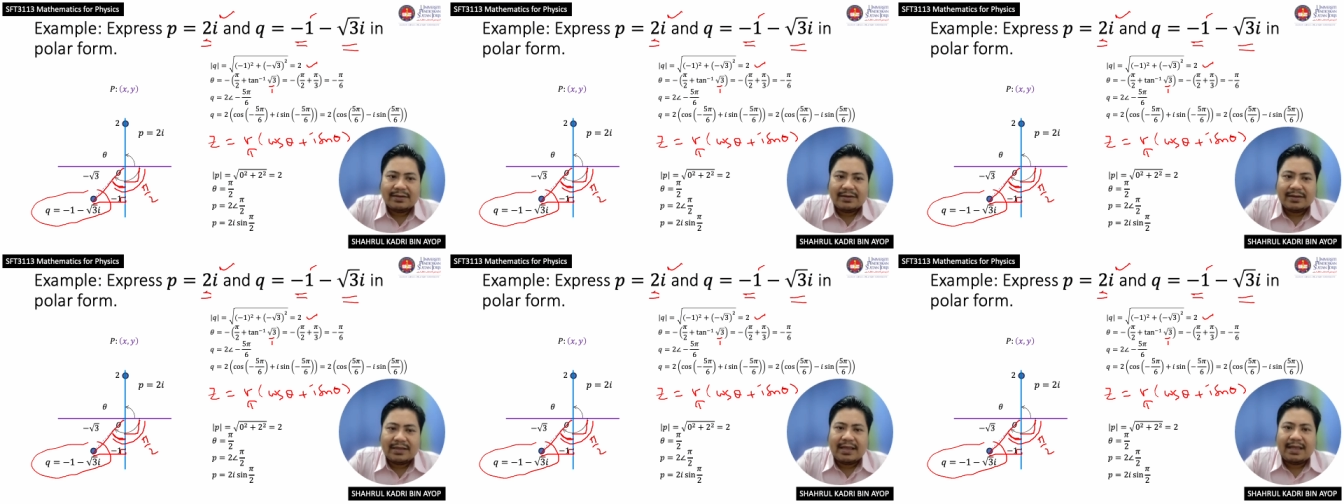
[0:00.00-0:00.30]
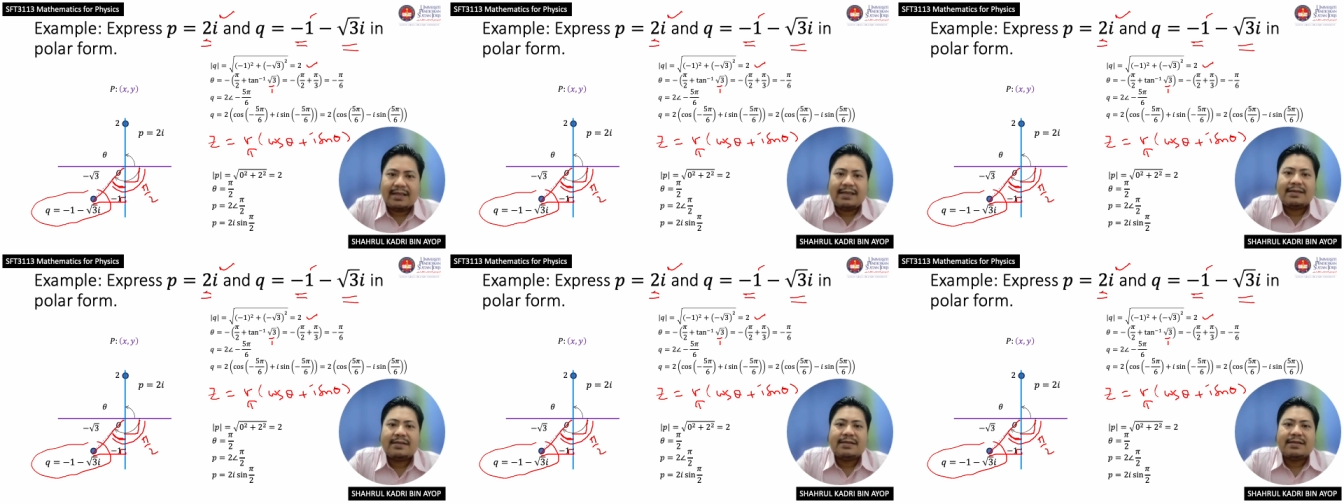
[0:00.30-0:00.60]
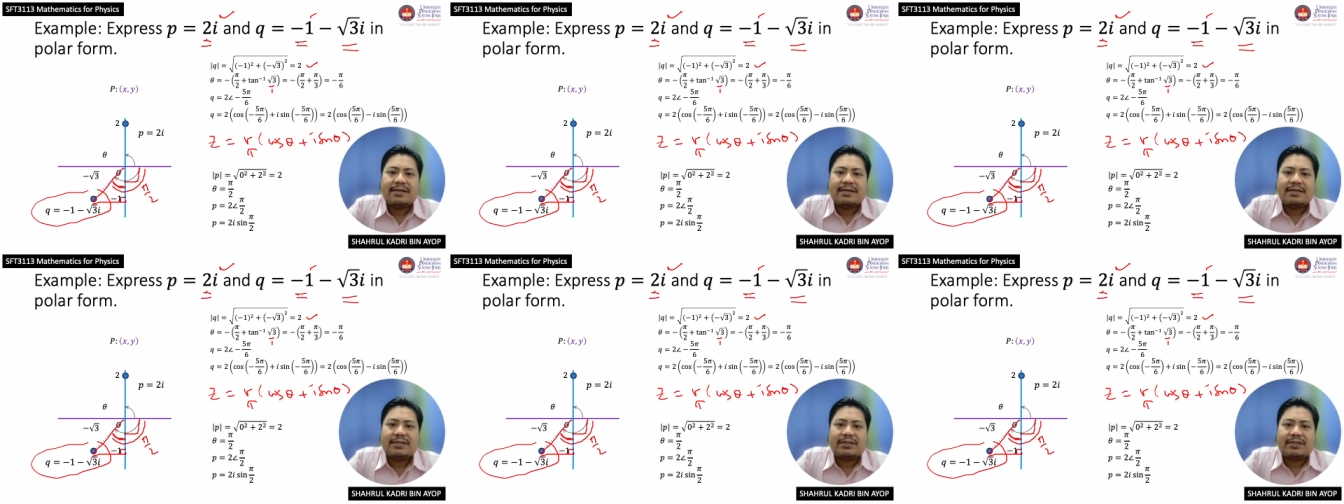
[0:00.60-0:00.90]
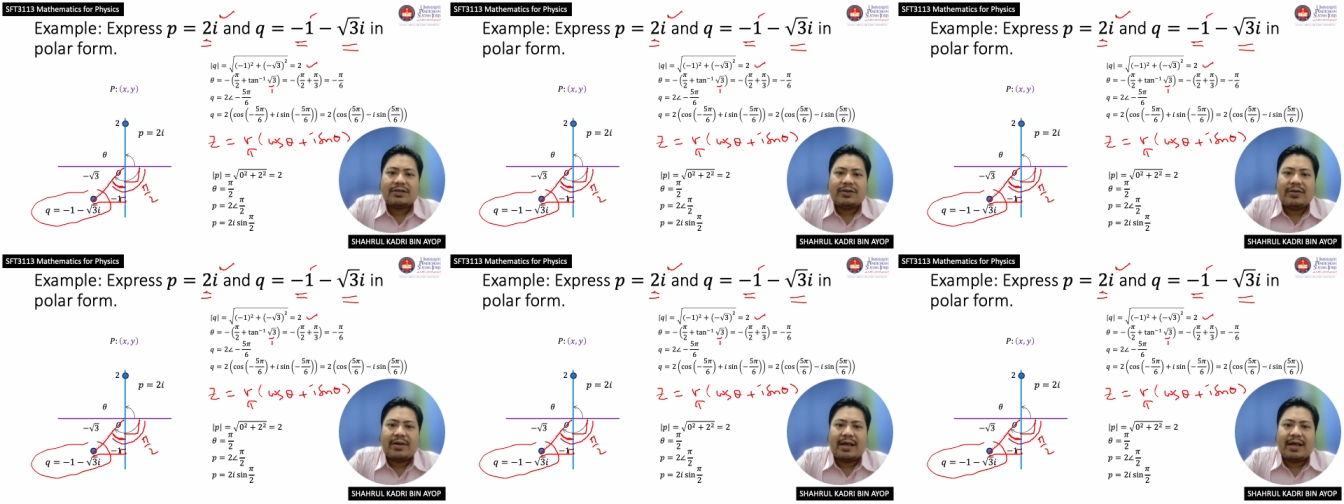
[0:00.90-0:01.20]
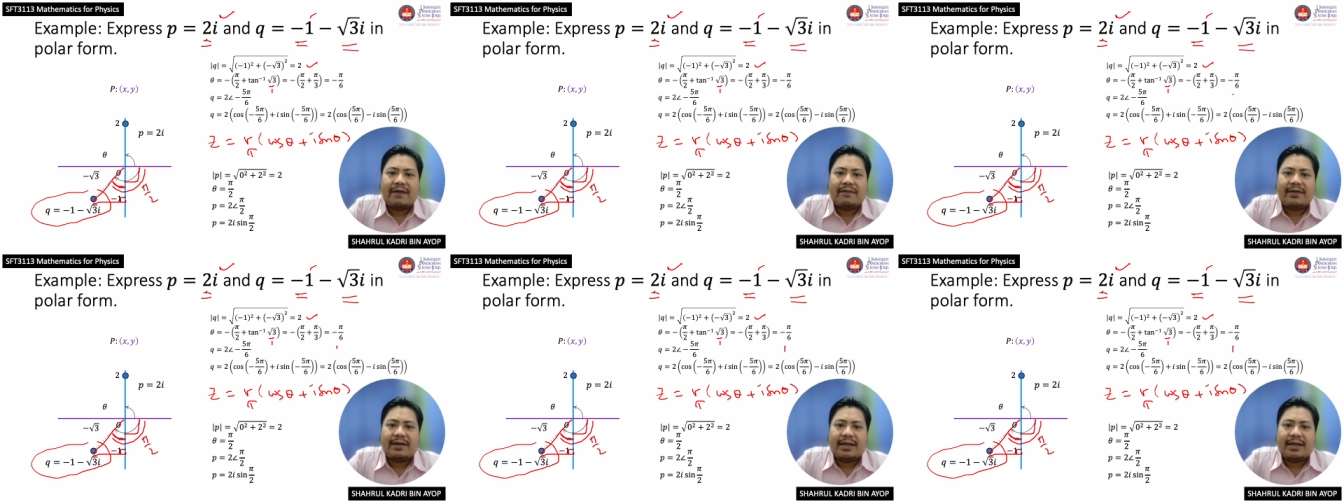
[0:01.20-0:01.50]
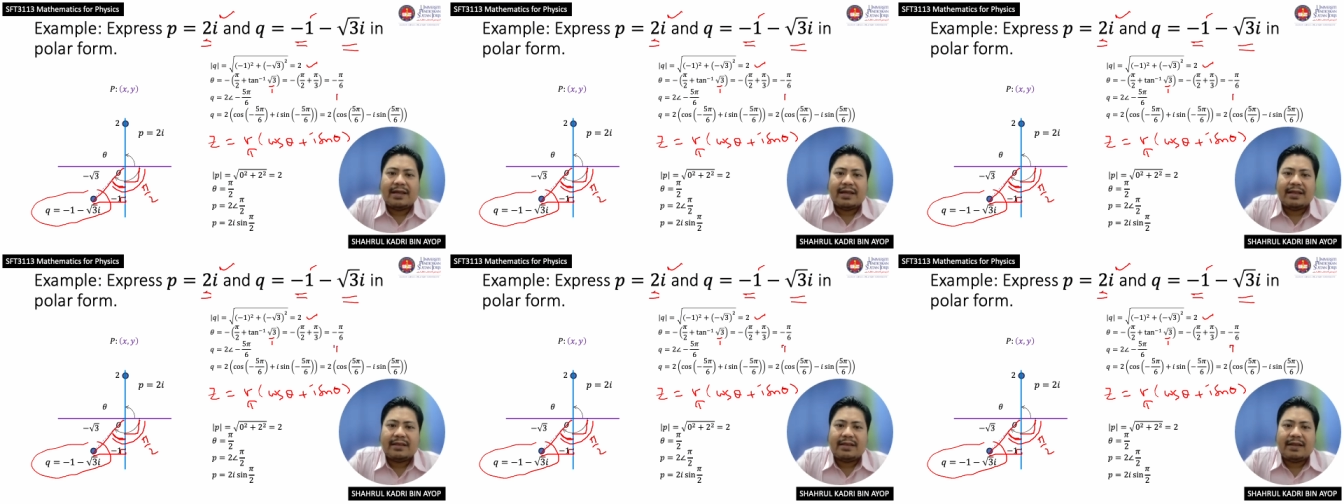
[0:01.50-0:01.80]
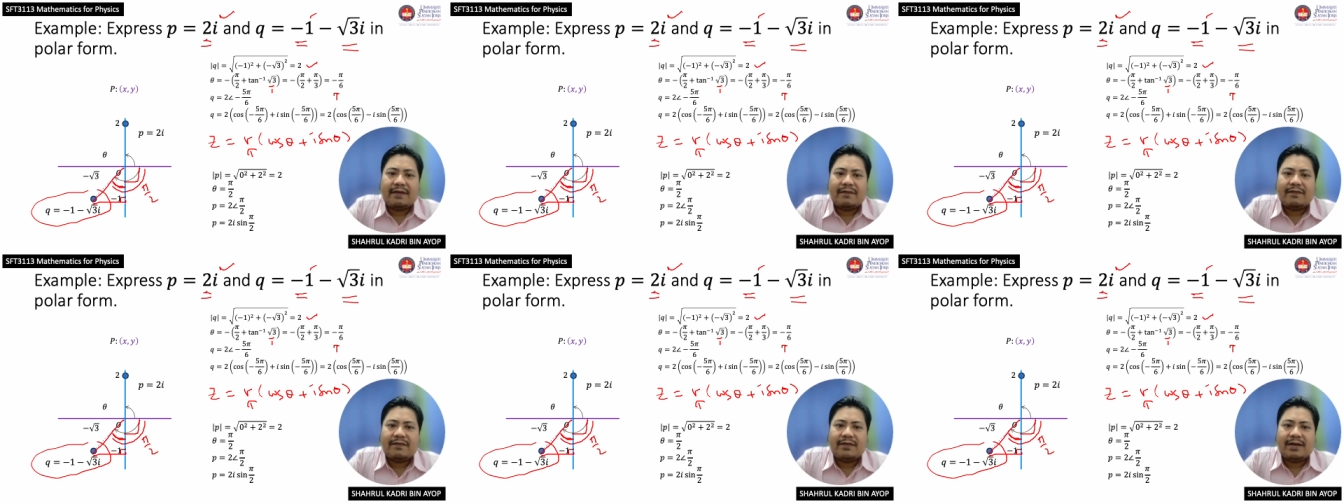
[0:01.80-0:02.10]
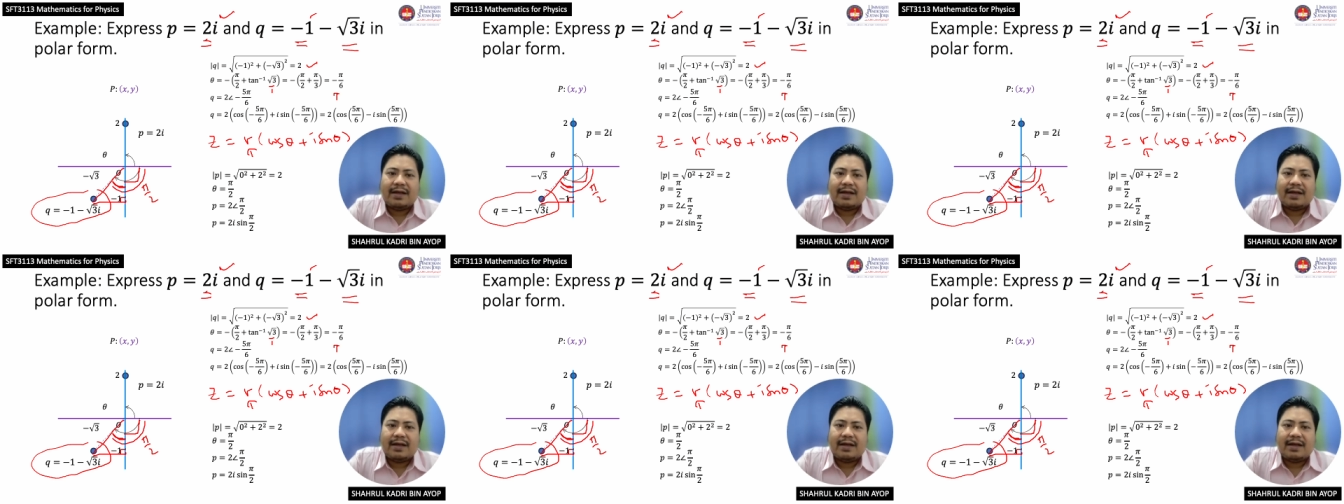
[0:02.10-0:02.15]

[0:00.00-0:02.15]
Okay, so you have a negative